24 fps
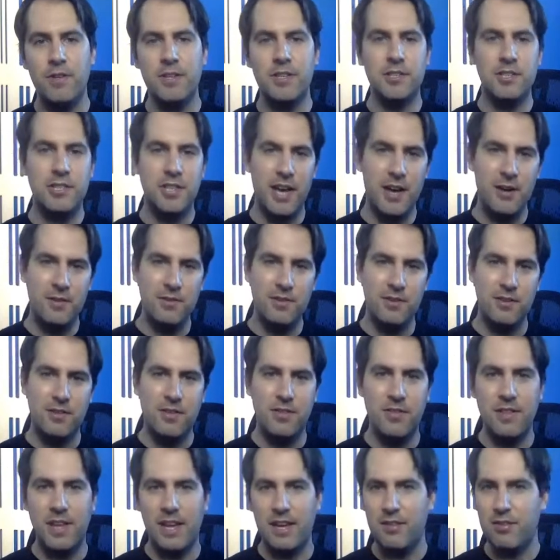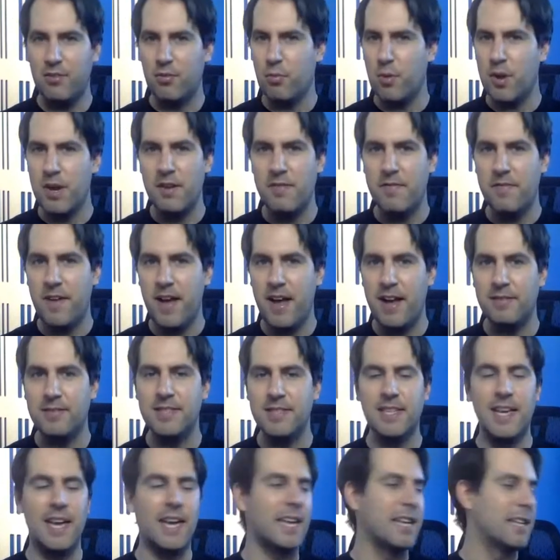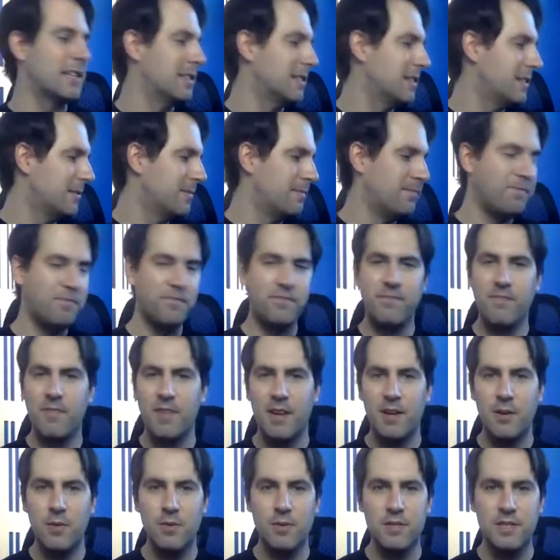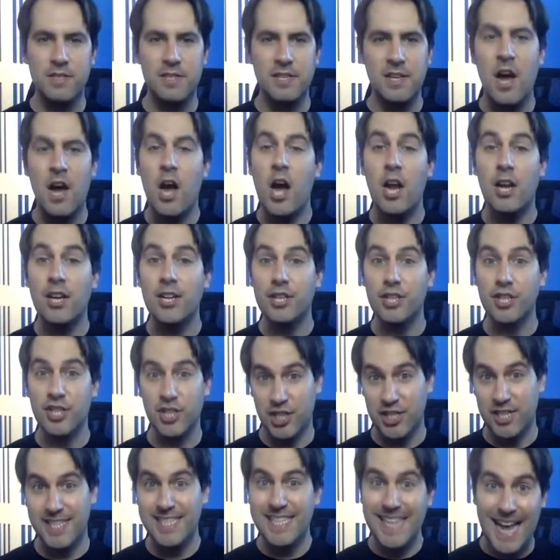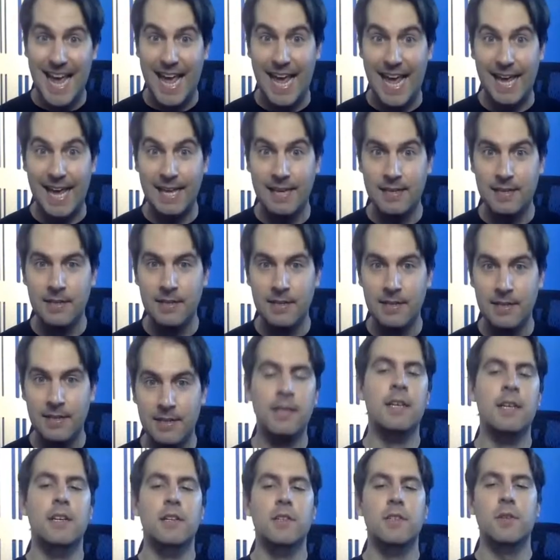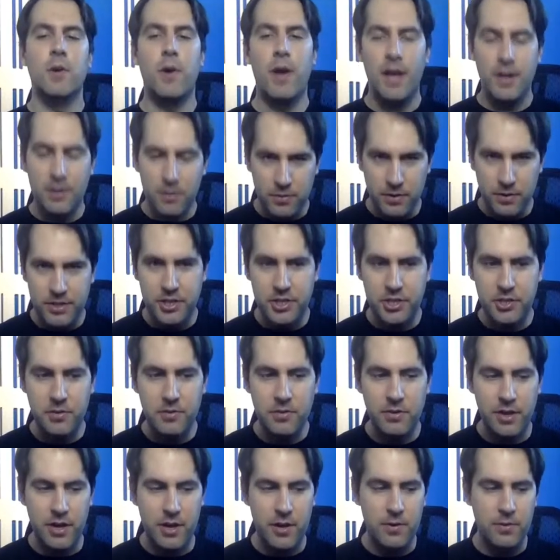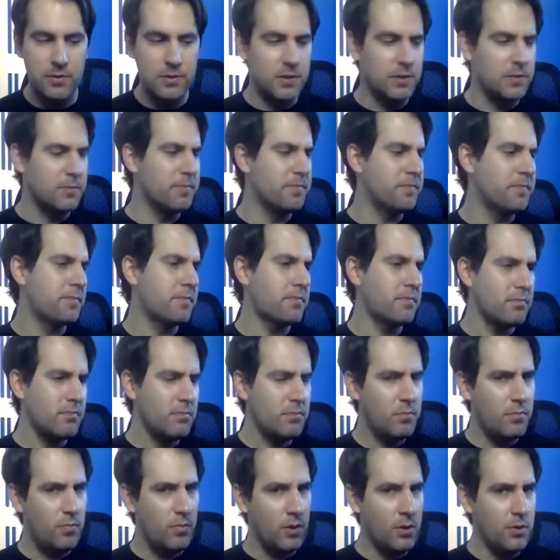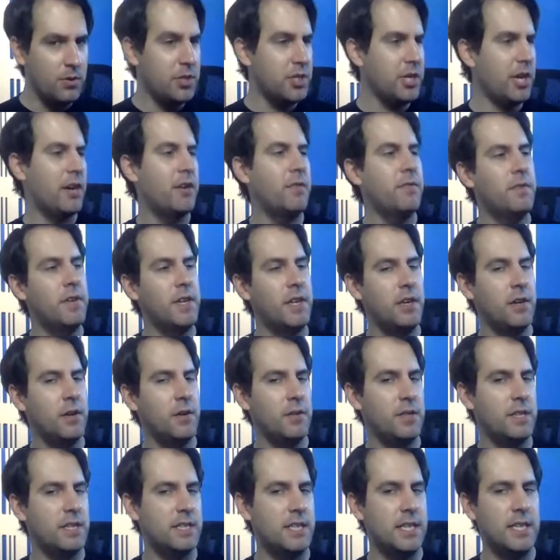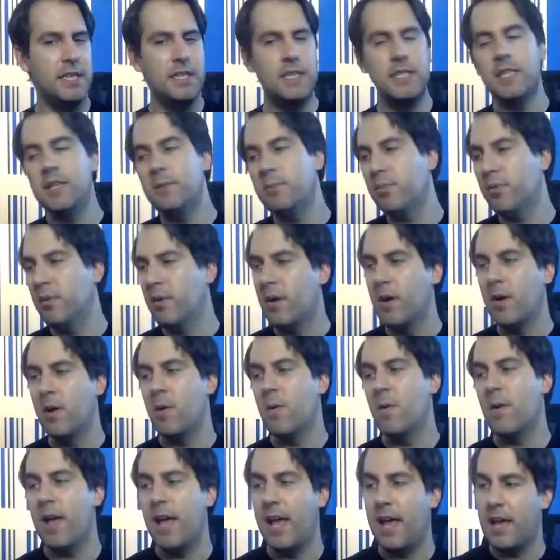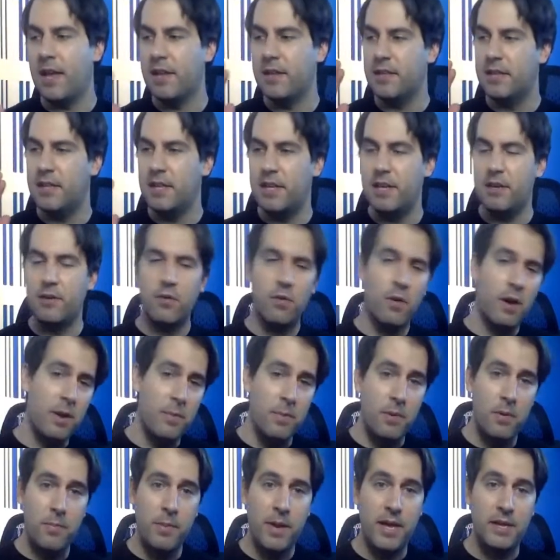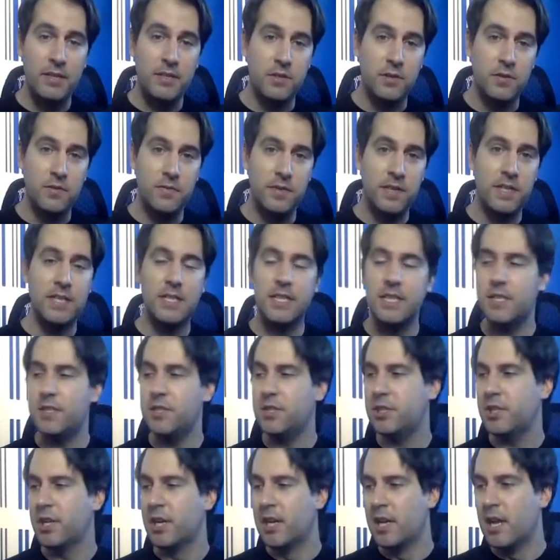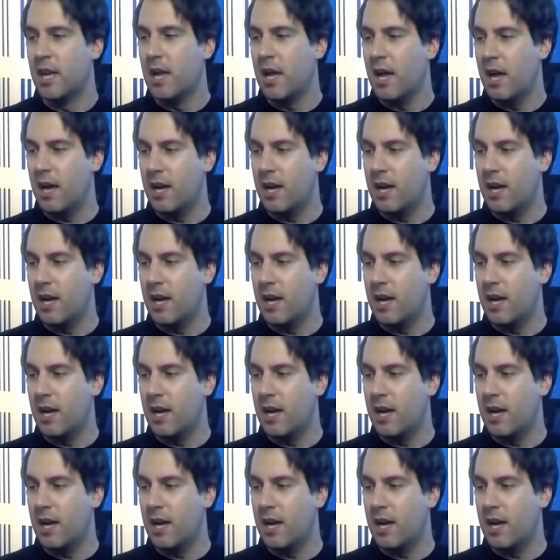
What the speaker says: of footage down to like 3 to 5 seconds. It was not a good day. So I had to reshoot those. We shot a video of the DC Pro and the Kramer Pacer Vintage.